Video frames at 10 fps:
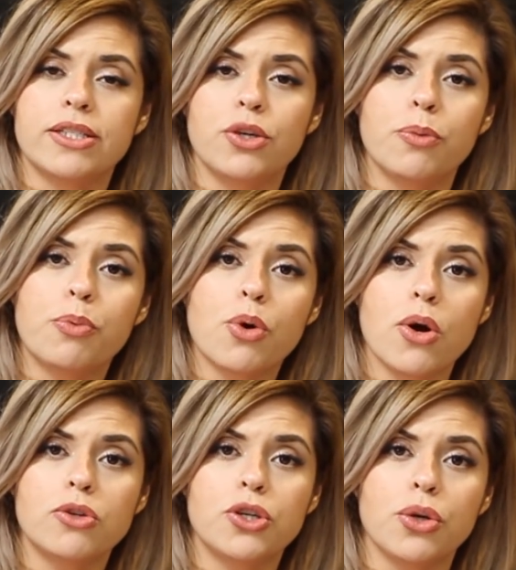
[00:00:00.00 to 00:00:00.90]

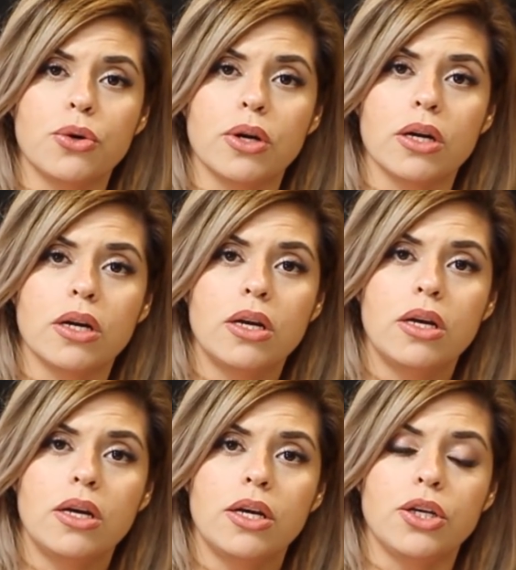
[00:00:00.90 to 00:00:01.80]
approach your
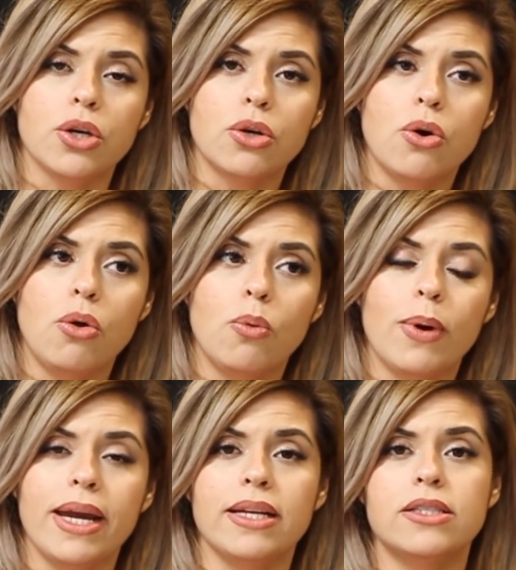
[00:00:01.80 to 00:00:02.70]
goal
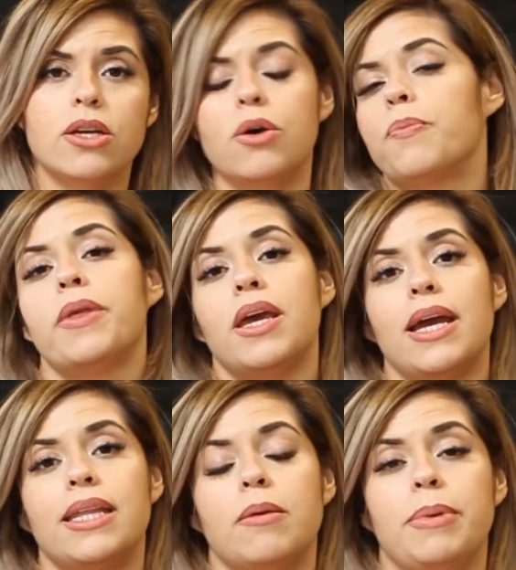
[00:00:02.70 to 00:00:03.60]
weight. So
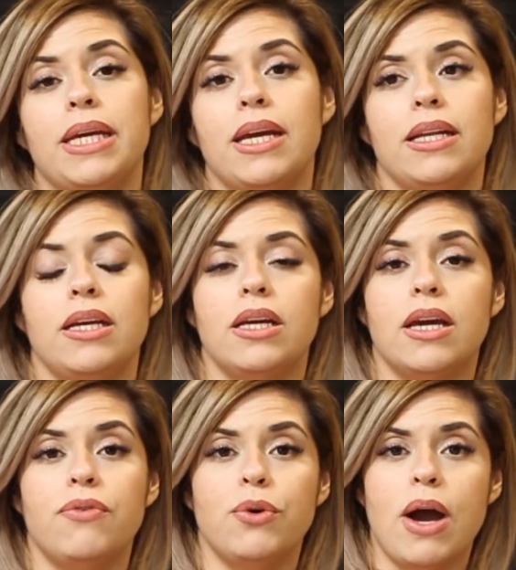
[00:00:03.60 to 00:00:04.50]
in the beginning,
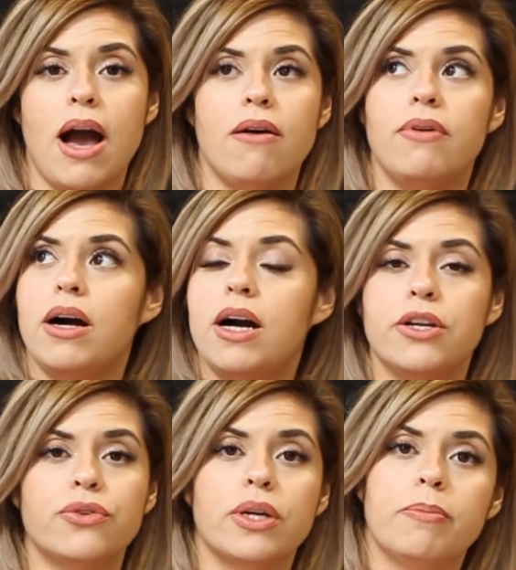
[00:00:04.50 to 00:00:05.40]
if you have
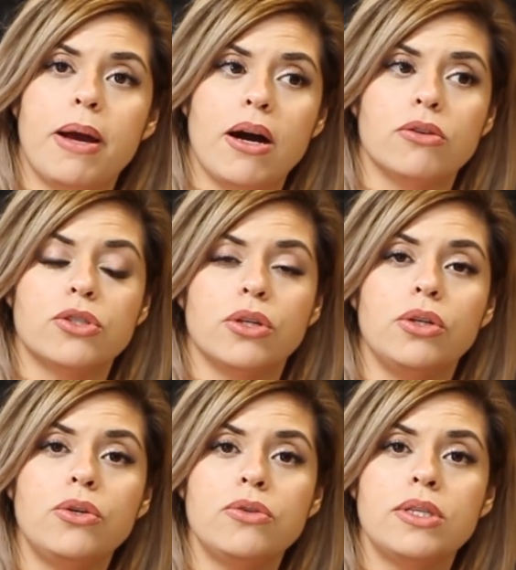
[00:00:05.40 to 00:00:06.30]
100 pounds to
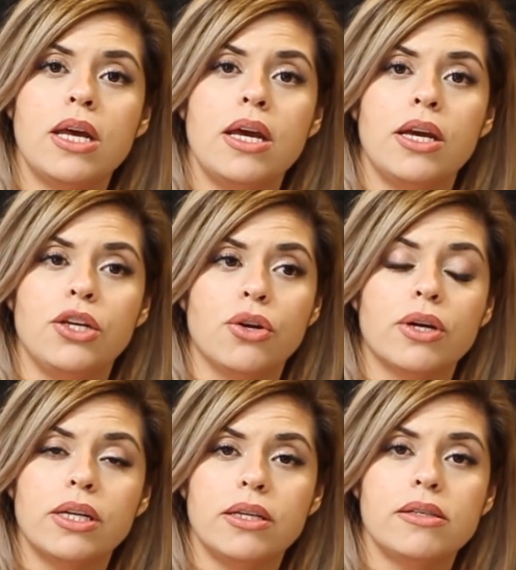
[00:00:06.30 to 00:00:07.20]
lose, you're
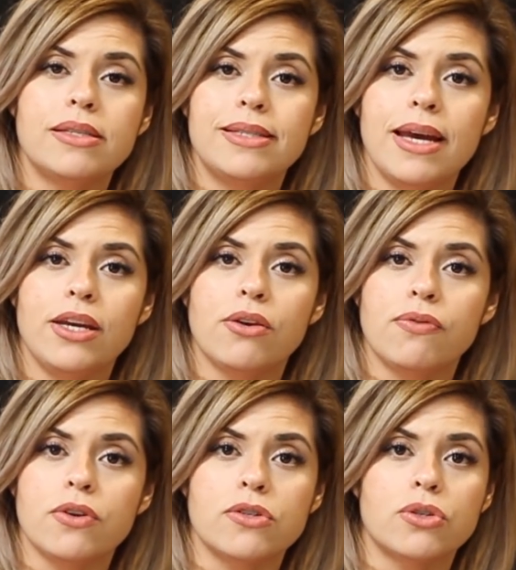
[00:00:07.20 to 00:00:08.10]
gonna set your
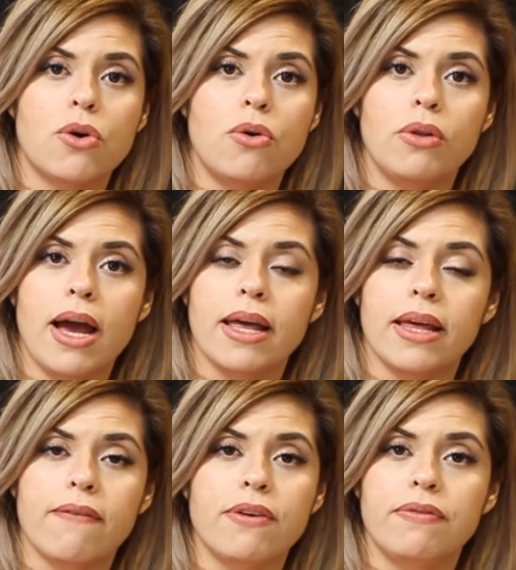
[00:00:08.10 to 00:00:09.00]
first goal at
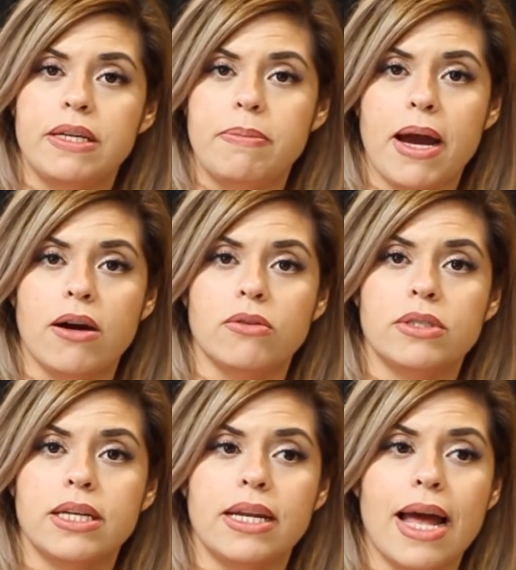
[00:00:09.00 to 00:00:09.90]
like 50
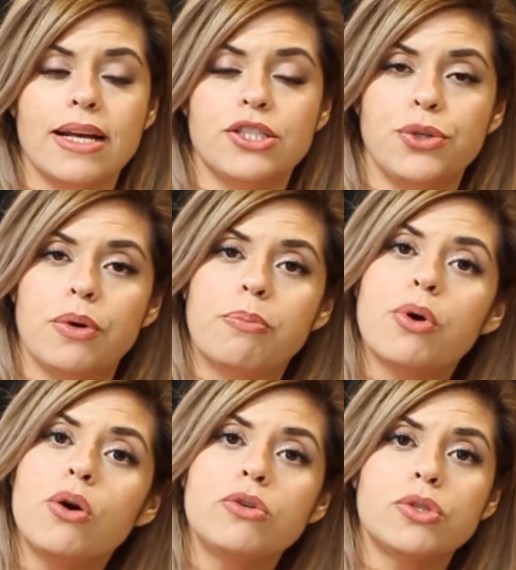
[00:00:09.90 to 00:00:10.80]
pounds. And as you
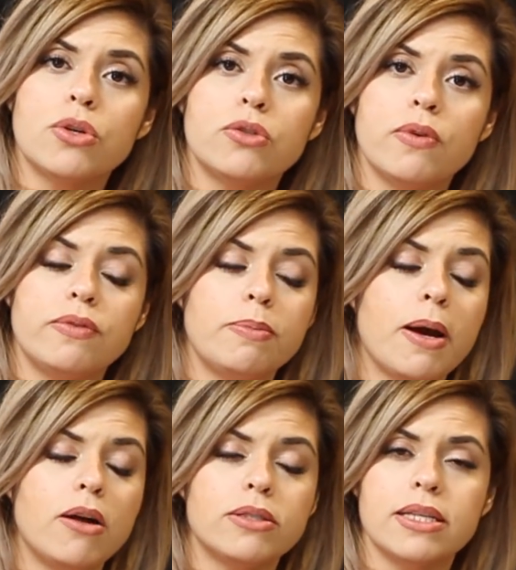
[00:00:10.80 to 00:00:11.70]
approach those 50
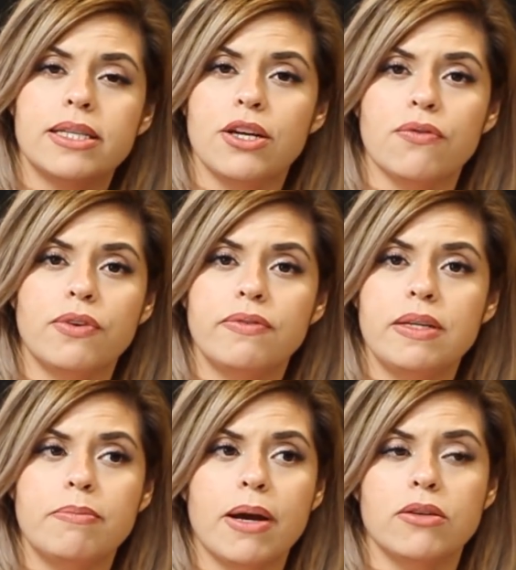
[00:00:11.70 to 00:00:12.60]
pounds, let's say you're
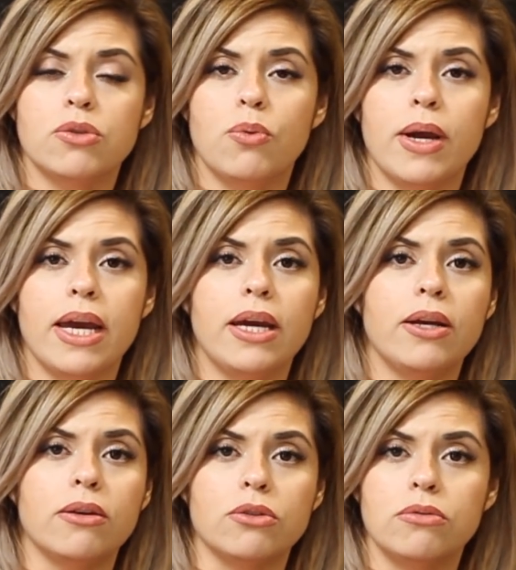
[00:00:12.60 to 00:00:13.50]
15 pounds
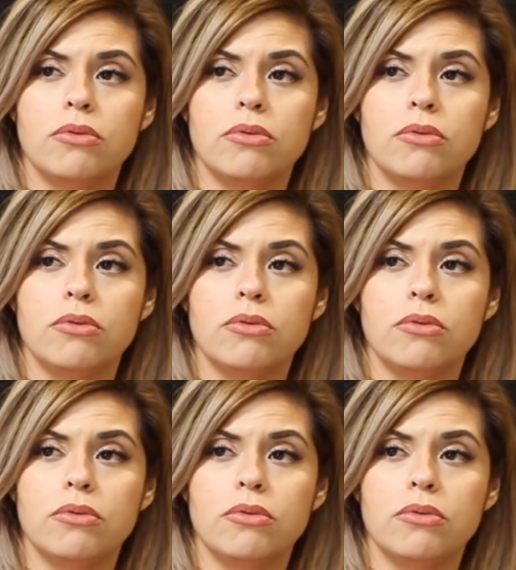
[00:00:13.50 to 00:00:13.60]
away or